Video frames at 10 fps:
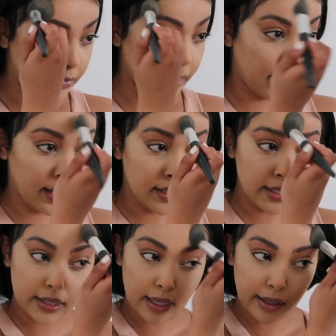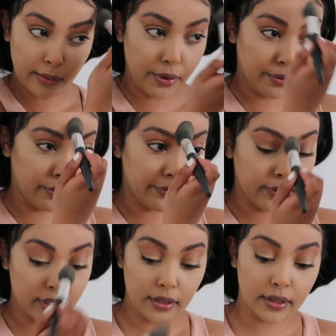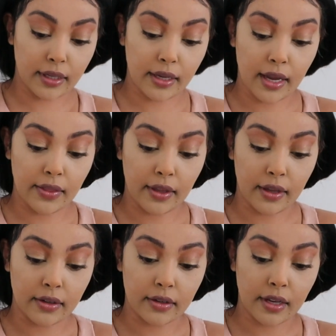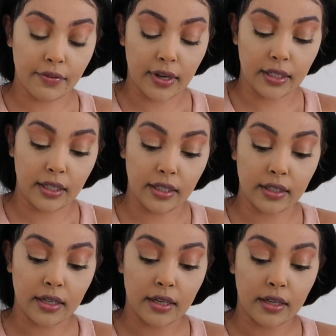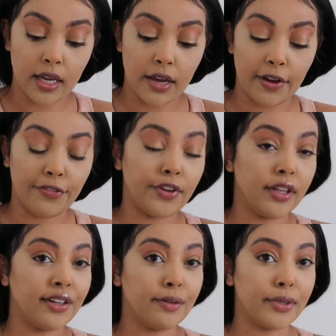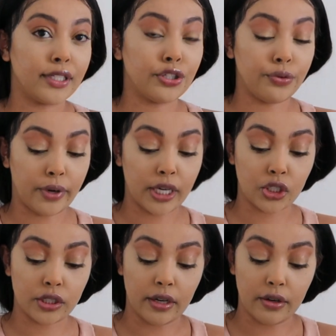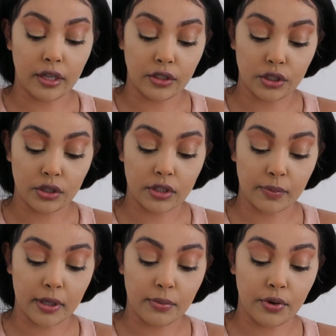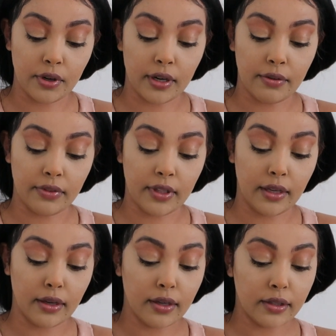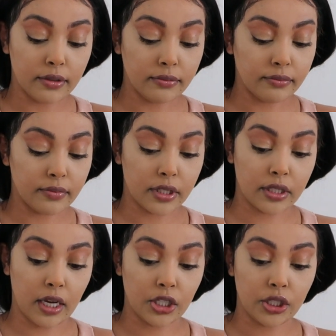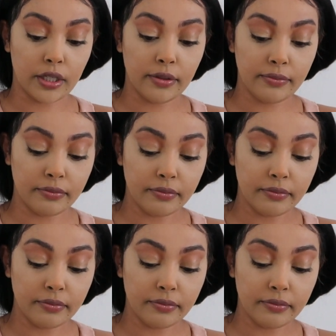I kind of set like my whole face with it, and then if I feel a little bit too washed out, I'll just use a bit more of the Sasha